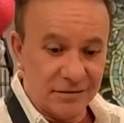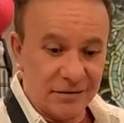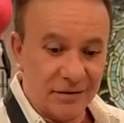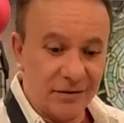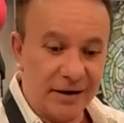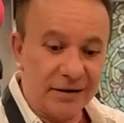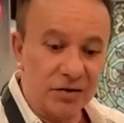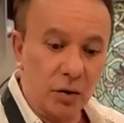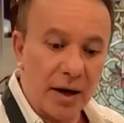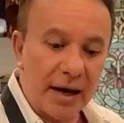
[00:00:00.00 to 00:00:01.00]
All right,
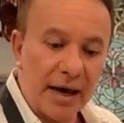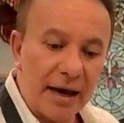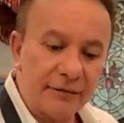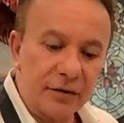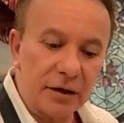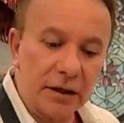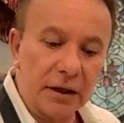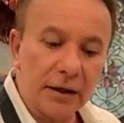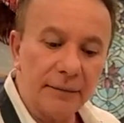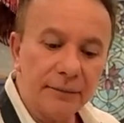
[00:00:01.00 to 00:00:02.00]
so I have
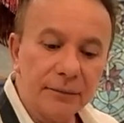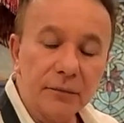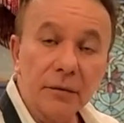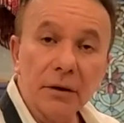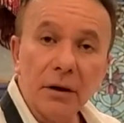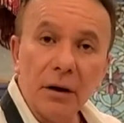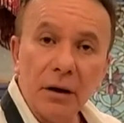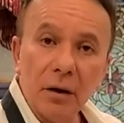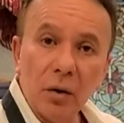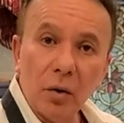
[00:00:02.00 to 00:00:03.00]
here
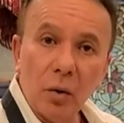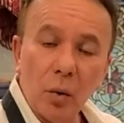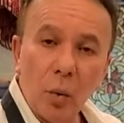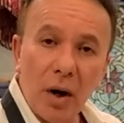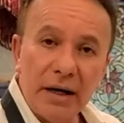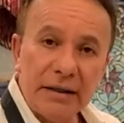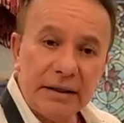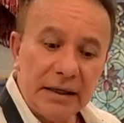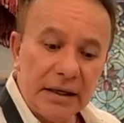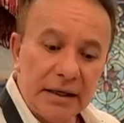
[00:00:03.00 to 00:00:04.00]
1
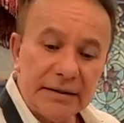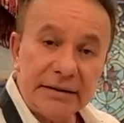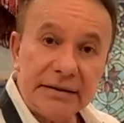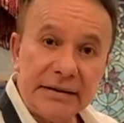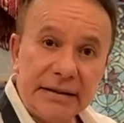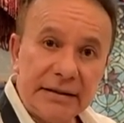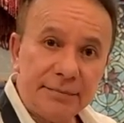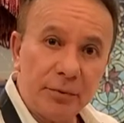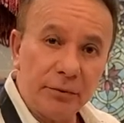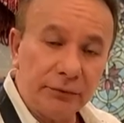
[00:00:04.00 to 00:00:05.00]

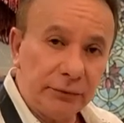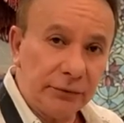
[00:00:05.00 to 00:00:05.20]
teaspoon